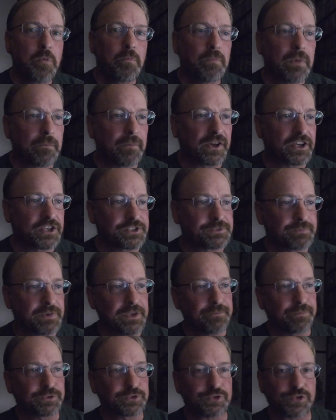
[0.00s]
but because
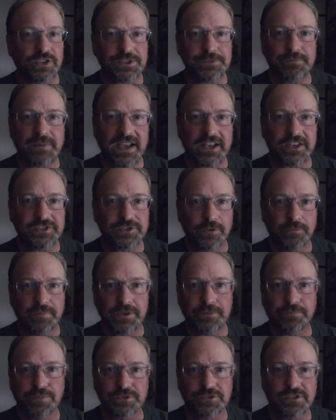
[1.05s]
people trespass on
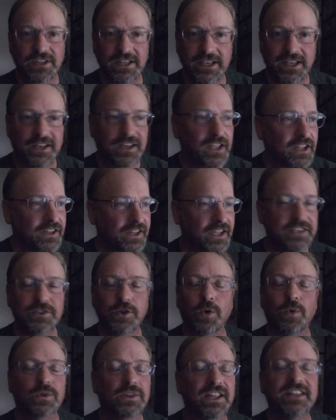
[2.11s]
people's land, they
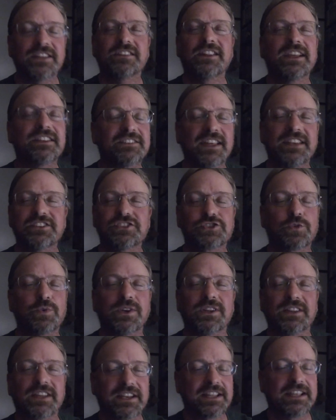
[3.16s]
just
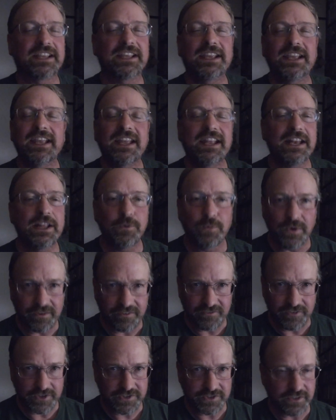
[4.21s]
quit letting anyone
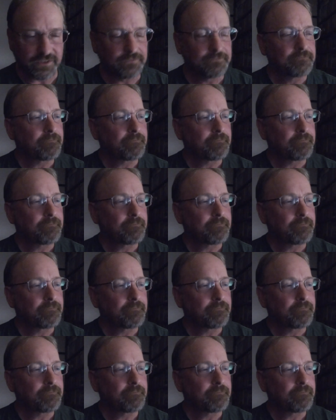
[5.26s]
fish it.